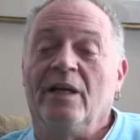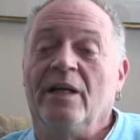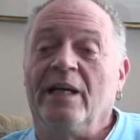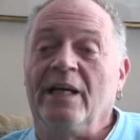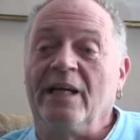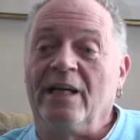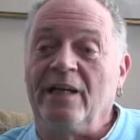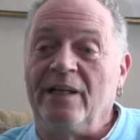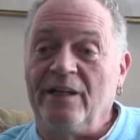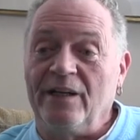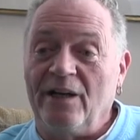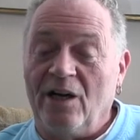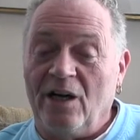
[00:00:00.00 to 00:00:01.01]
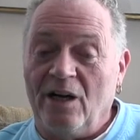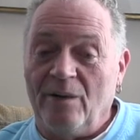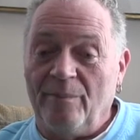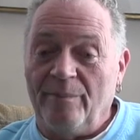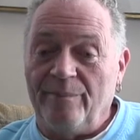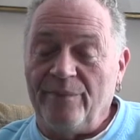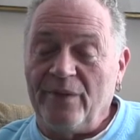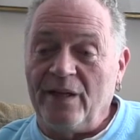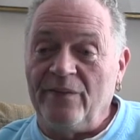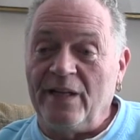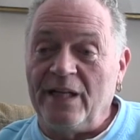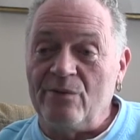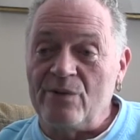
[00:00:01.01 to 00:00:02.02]
and um,
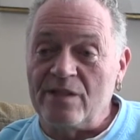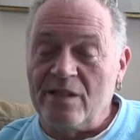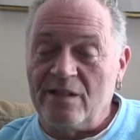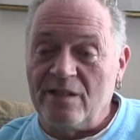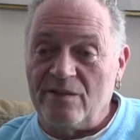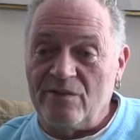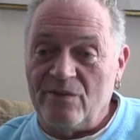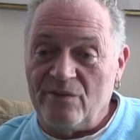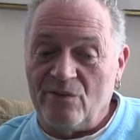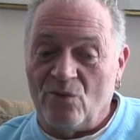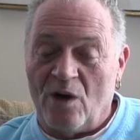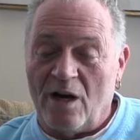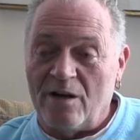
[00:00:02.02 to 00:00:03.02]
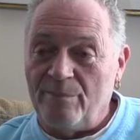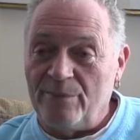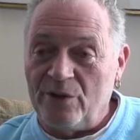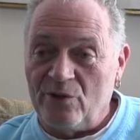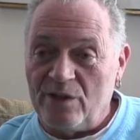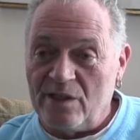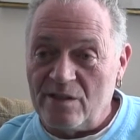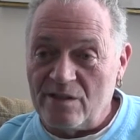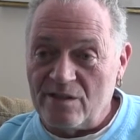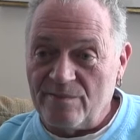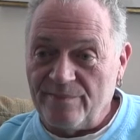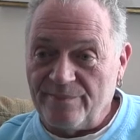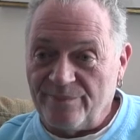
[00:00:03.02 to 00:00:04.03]
and then he was in the Walk of Beauties.